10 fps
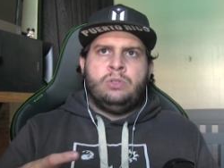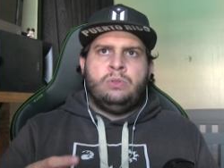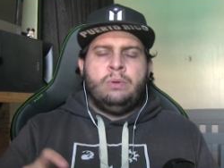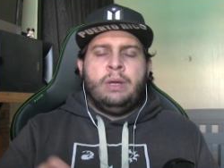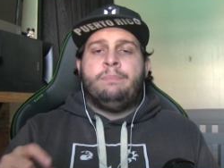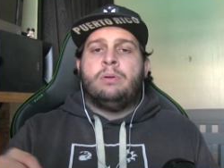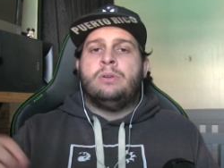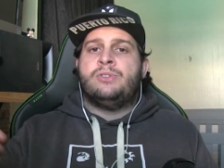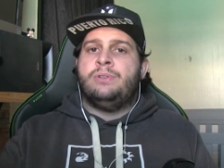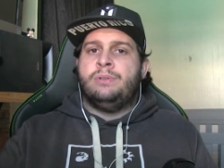to a
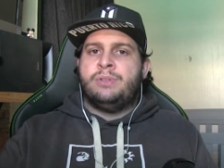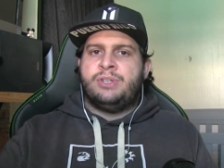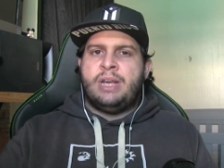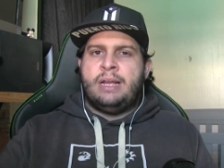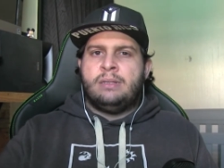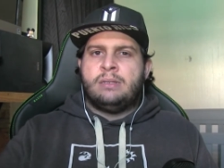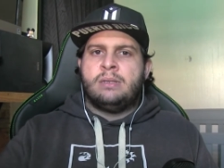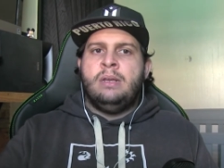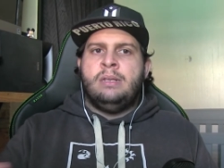personal sense,